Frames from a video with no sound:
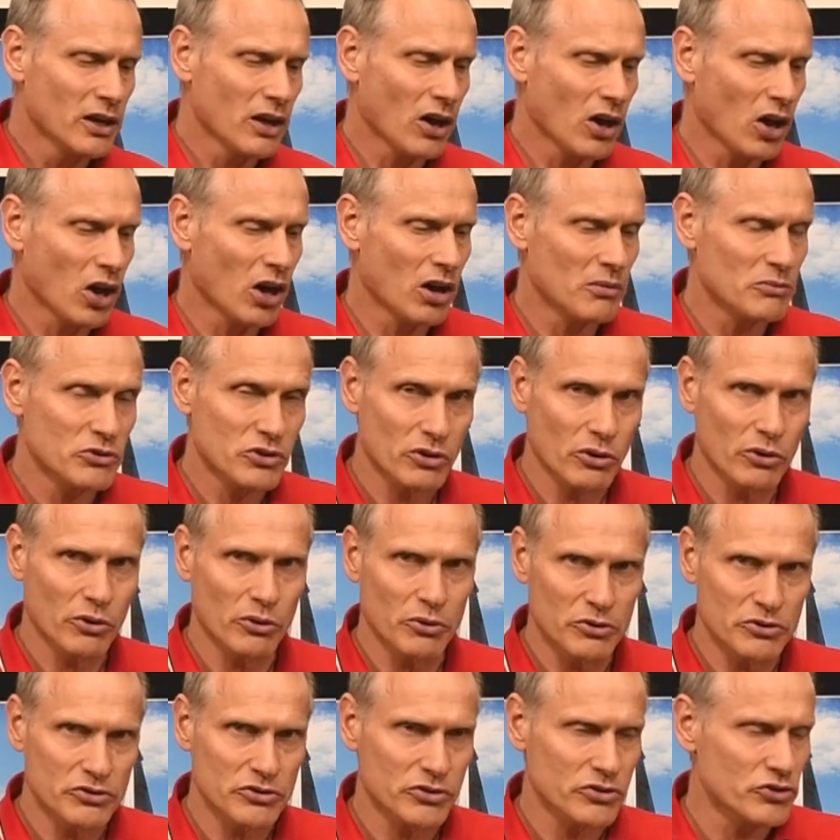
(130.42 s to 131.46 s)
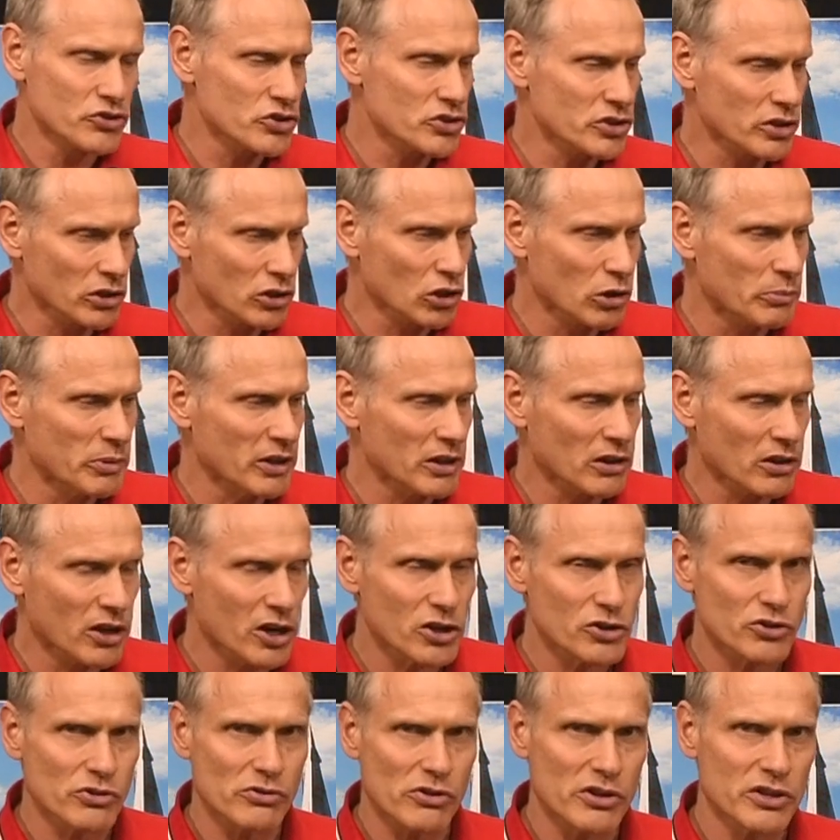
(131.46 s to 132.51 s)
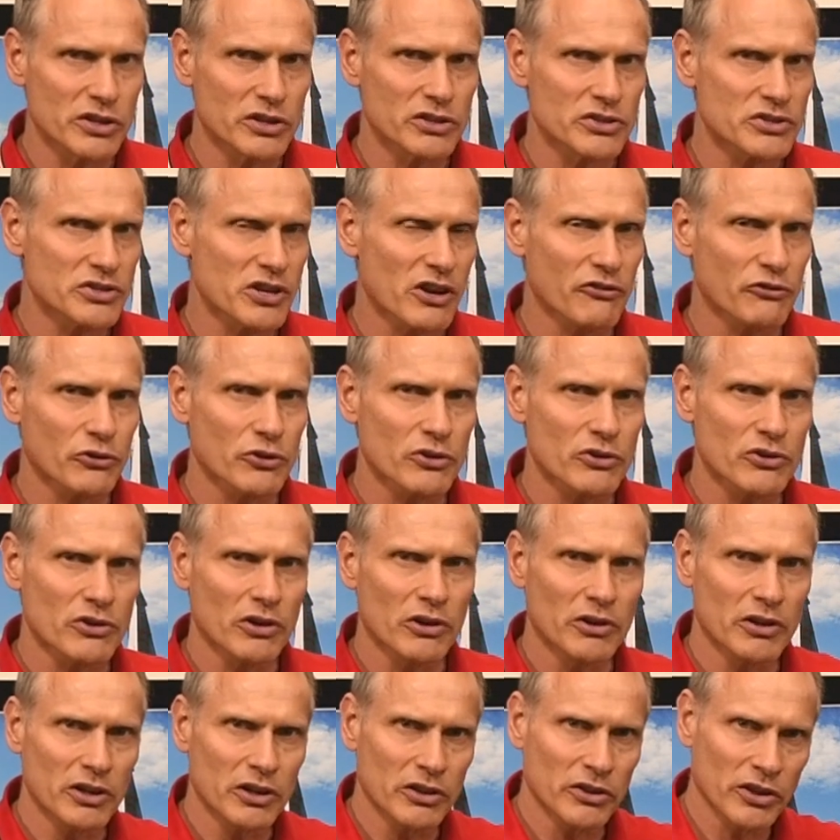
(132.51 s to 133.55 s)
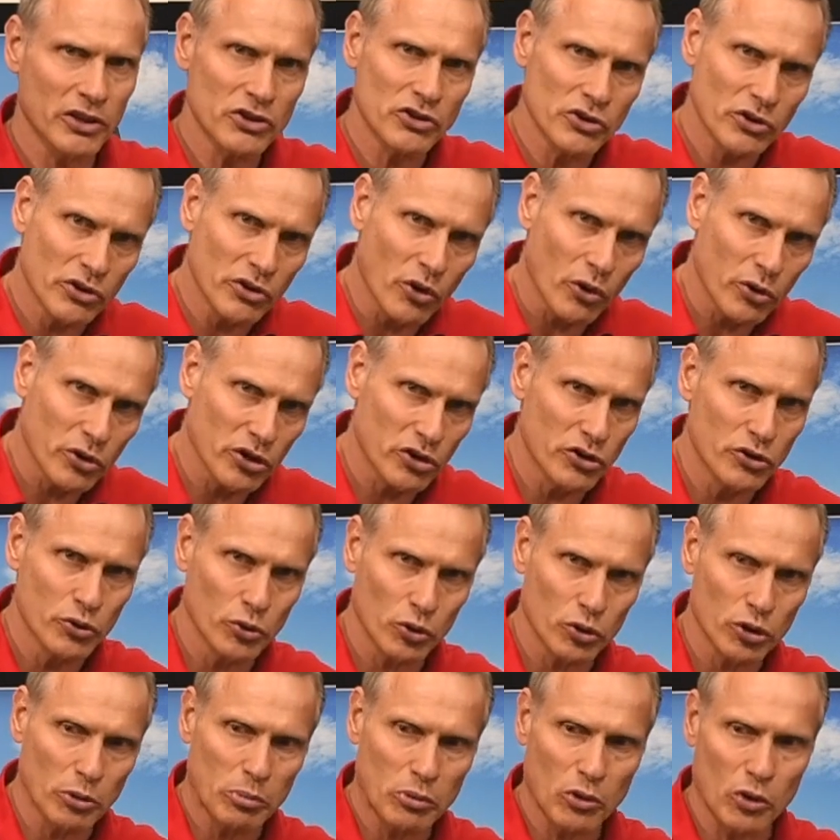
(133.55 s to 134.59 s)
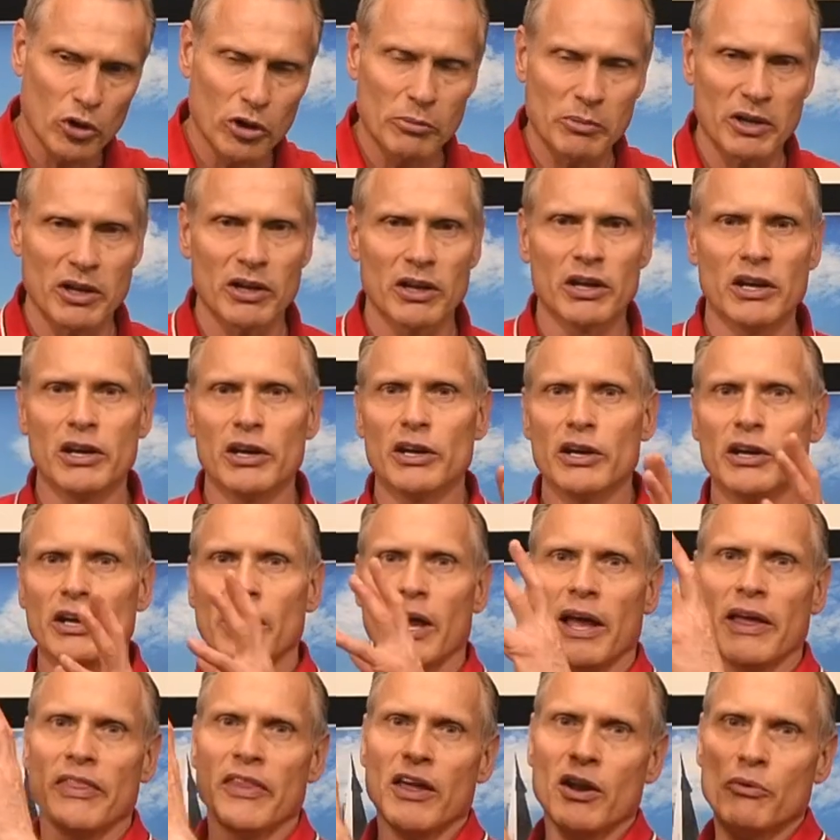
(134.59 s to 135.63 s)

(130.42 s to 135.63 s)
um, so it was just a little bit larger than the Zephyr. And then you go to dual deployment. And